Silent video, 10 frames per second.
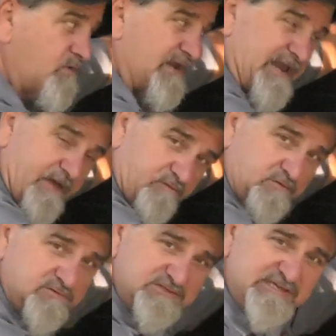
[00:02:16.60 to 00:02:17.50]

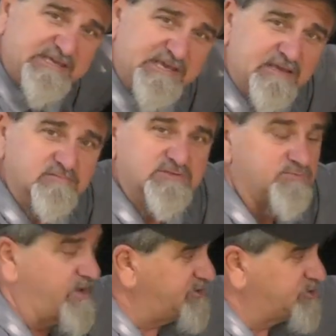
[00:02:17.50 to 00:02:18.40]
Level is key.
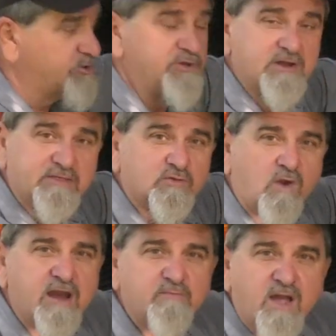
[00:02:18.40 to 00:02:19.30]
Make sure you got the
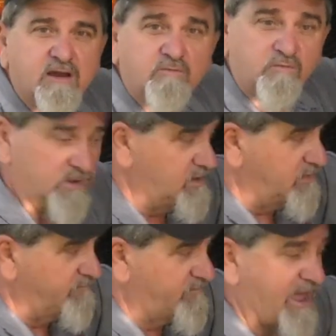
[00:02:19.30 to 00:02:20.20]
right amount
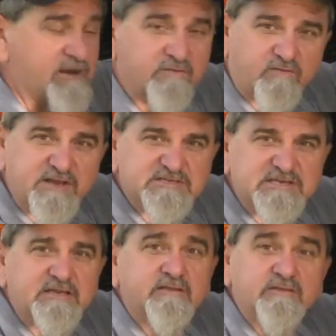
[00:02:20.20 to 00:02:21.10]
of antifreeze in
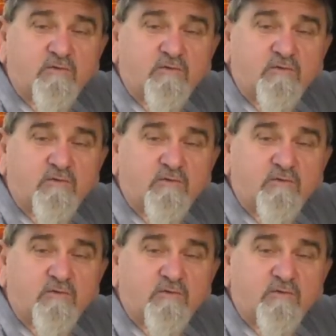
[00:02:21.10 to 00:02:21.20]
it,